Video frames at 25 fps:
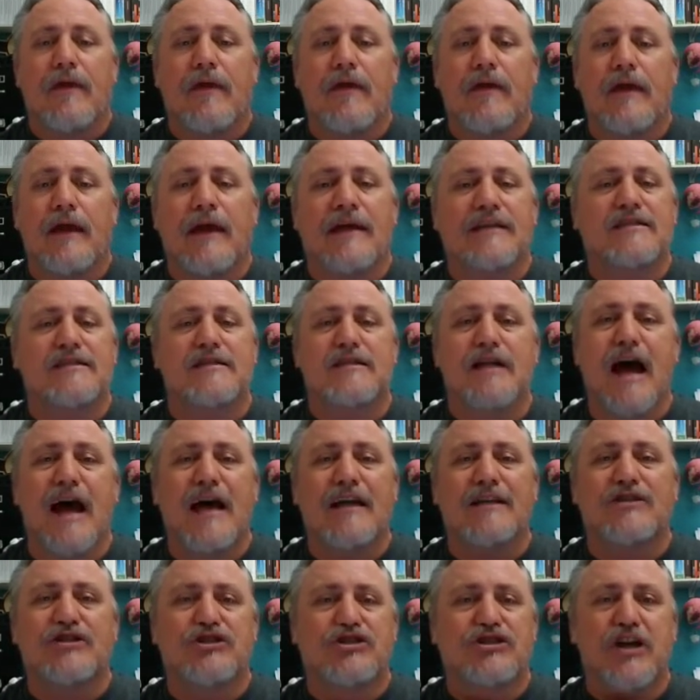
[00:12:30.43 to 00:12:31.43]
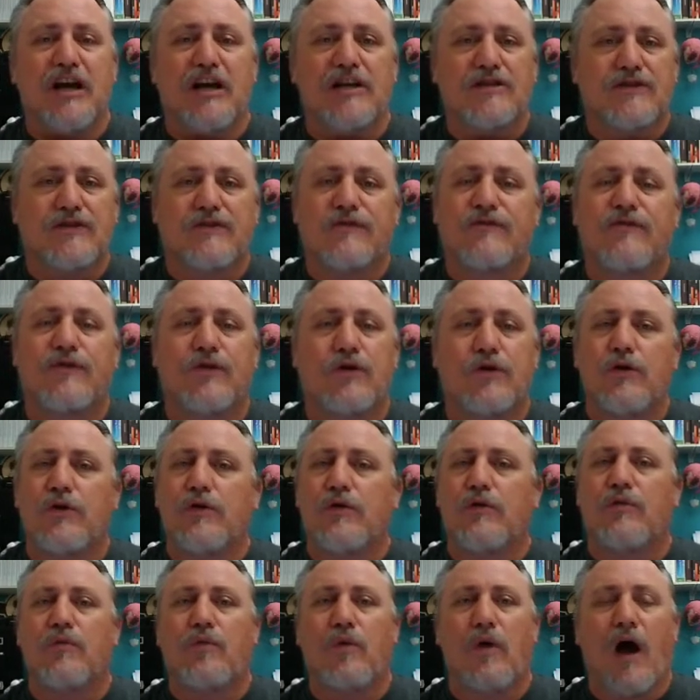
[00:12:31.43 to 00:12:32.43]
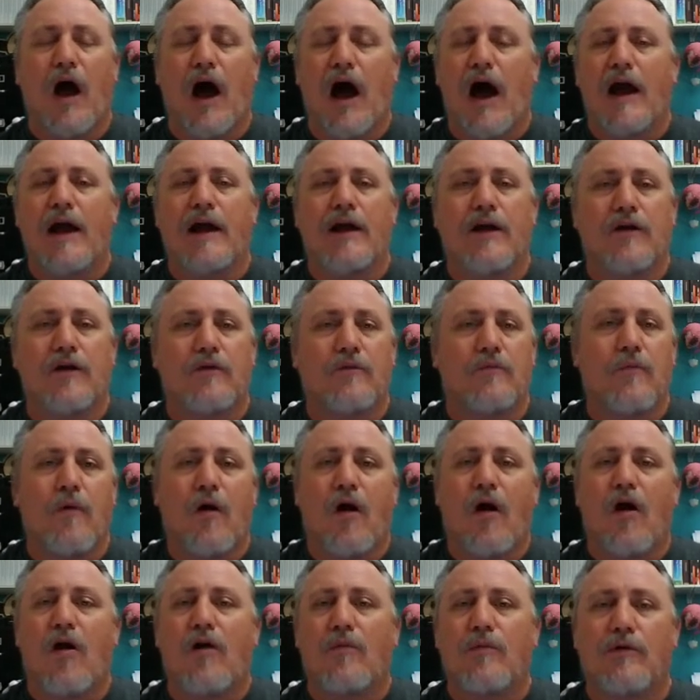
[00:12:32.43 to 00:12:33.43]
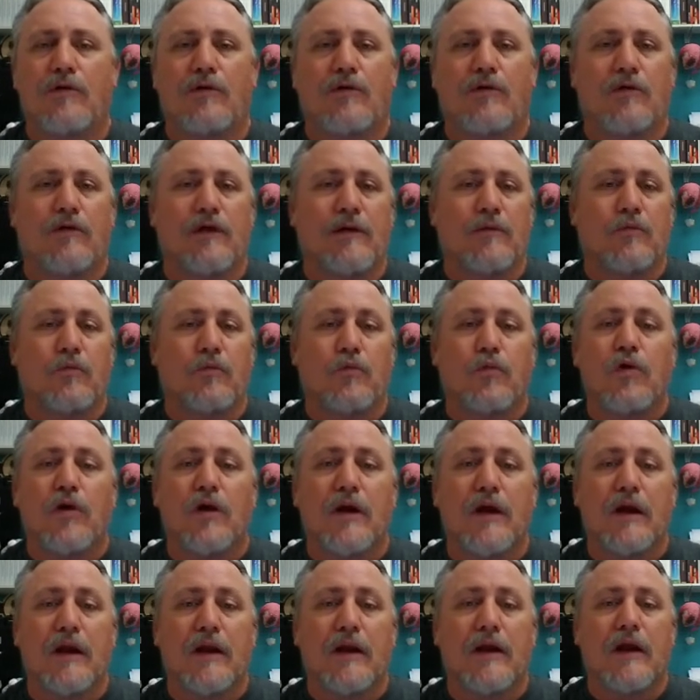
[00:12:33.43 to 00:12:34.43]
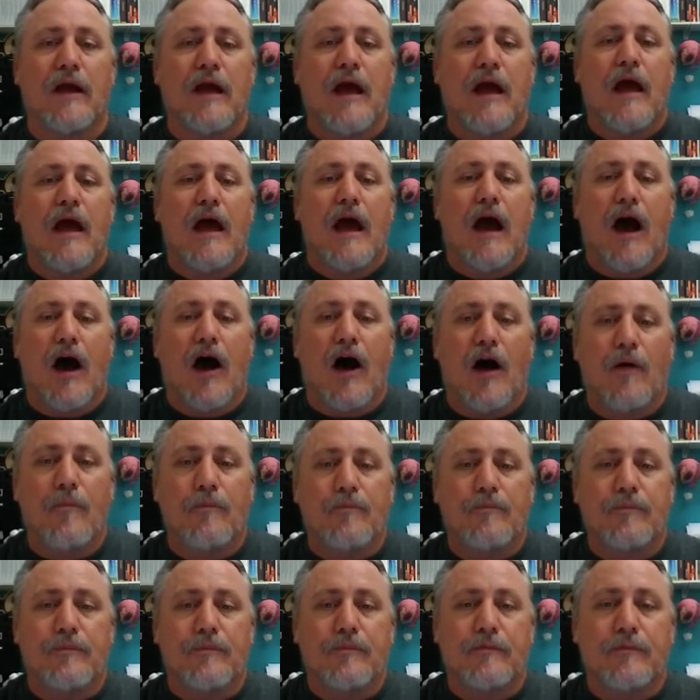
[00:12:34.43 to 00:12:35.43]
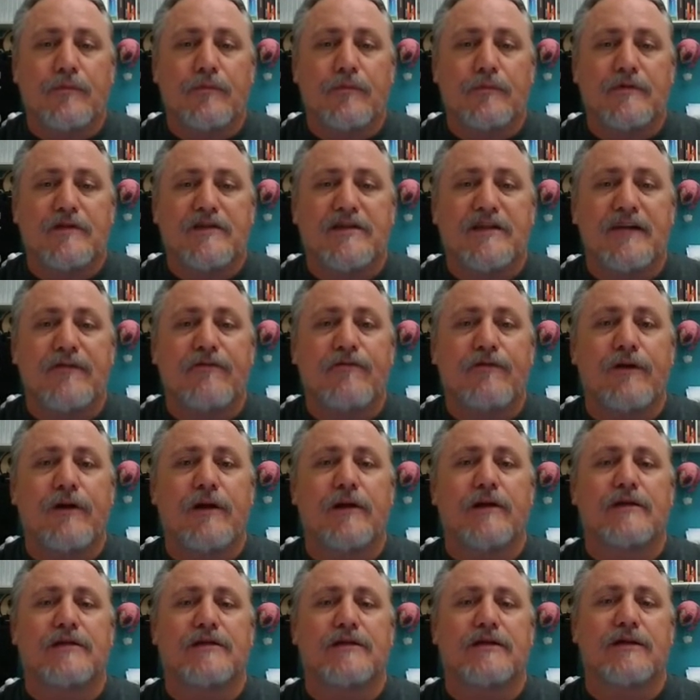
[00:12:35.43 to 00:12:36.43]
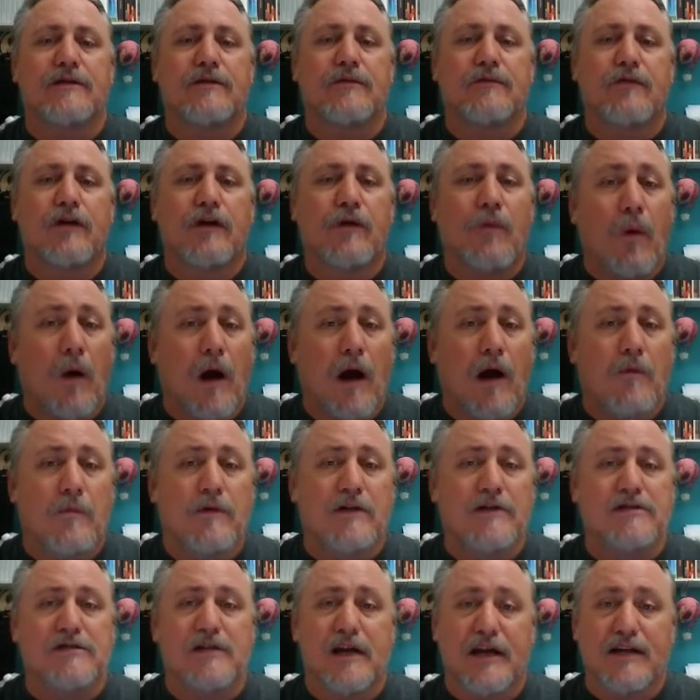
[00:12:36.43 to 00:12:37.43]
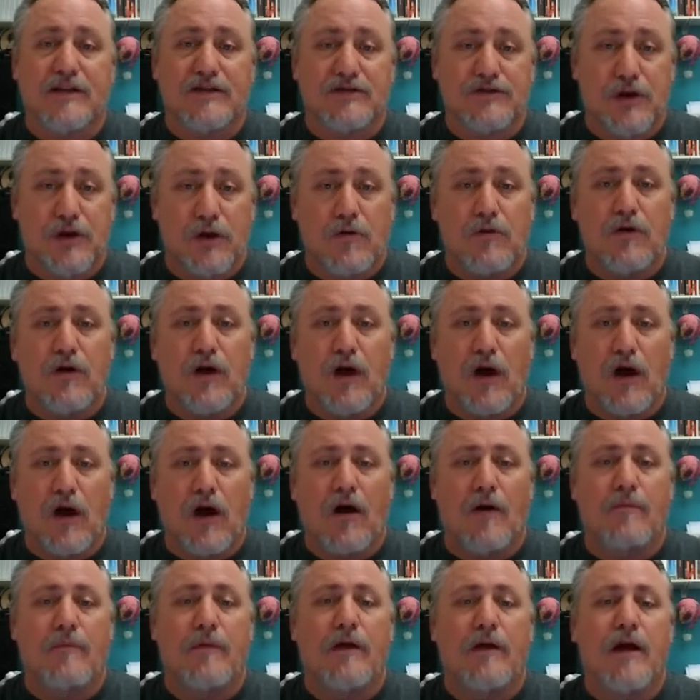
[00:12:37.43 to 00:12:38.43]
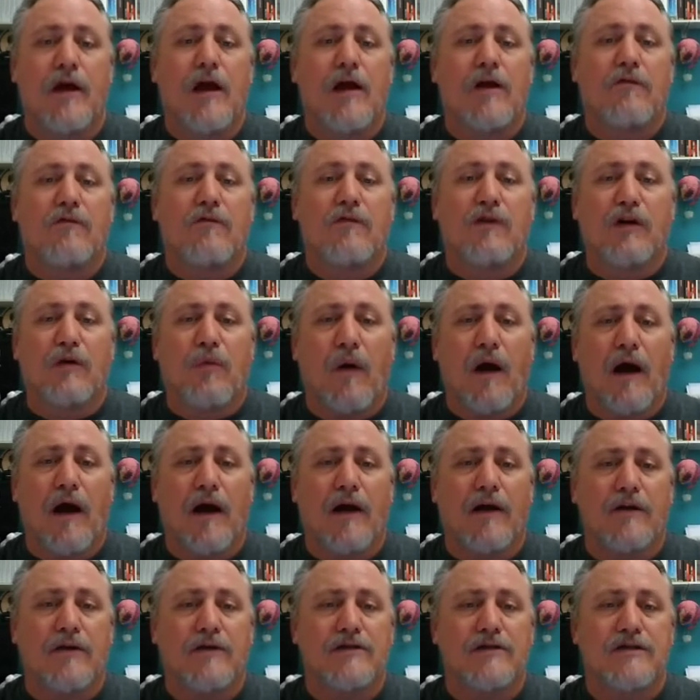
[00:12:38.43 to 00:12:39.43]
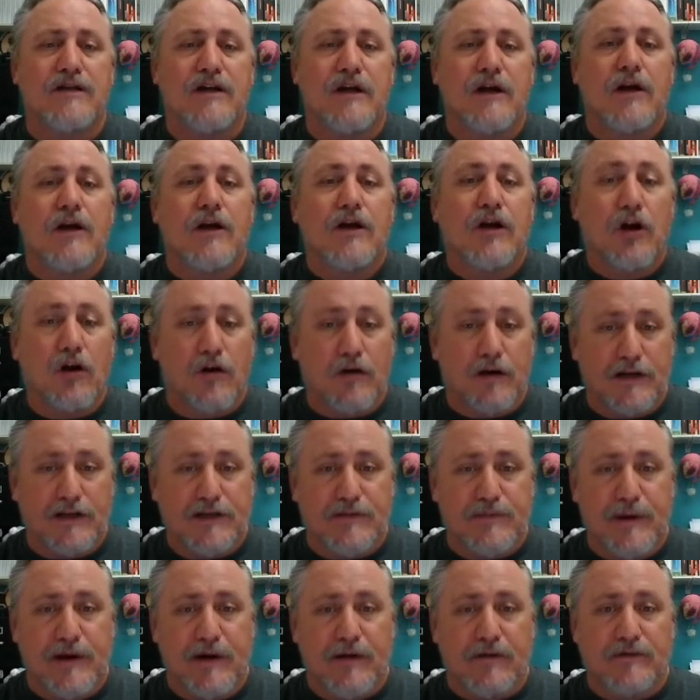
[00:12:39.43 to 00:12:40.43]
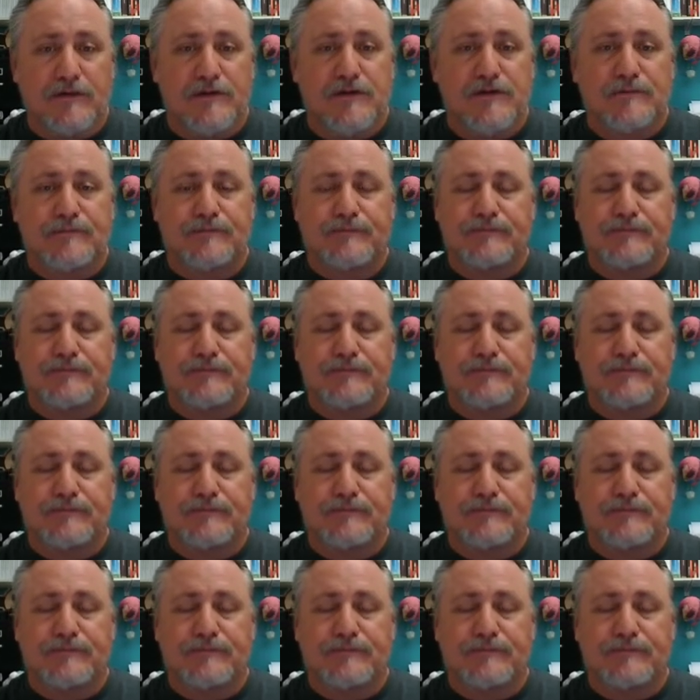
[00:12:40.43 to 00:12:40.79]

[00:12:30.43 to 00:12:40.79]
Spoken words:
it's not just food, iron, marble, and wood. Different requirements, like Zone Comm requires courage medals.